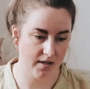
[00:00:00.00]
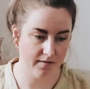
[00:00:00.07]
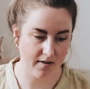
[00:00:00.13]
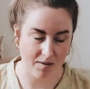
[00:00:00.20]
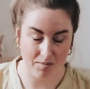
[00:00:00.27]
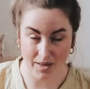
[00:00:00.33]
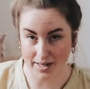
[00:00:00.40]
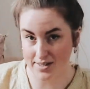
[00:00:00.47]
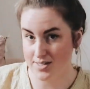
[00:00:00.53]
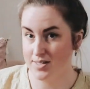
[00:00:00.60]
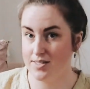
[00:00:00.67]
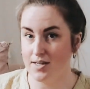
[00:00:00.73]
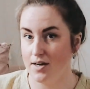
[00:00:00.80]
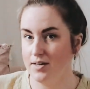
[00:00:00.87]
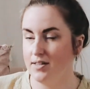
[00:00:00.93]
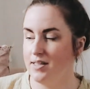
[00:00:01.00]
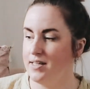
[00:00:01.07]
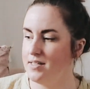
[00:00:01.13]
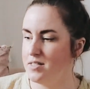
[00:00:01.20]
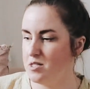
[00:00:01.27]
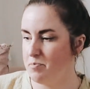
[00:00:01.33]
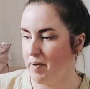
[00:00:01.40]
If I'm like suddenly
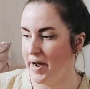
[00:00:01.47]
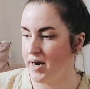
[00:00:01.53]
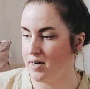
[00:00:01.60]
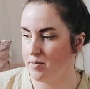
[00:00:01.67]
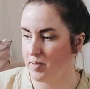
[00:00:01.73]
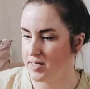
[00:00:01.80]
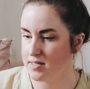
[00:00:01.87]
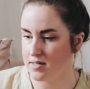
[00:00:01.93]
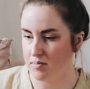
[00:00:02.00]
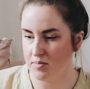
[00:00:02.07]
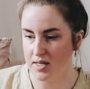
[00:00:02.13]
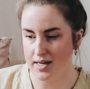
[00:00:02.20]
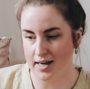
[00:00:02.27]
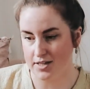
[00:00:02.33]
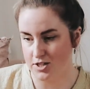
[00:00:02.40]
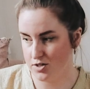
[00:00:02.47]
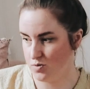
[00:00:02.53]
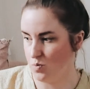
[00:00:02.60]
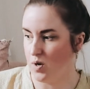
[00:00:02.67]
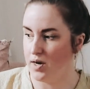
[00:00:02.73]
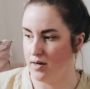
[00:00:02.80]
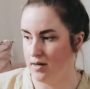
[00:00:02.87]
inspired by something, I just
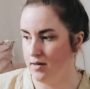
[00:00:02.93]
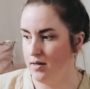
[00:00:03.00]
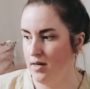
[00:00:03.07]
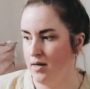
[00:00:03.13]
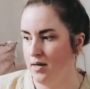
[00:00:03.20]
want to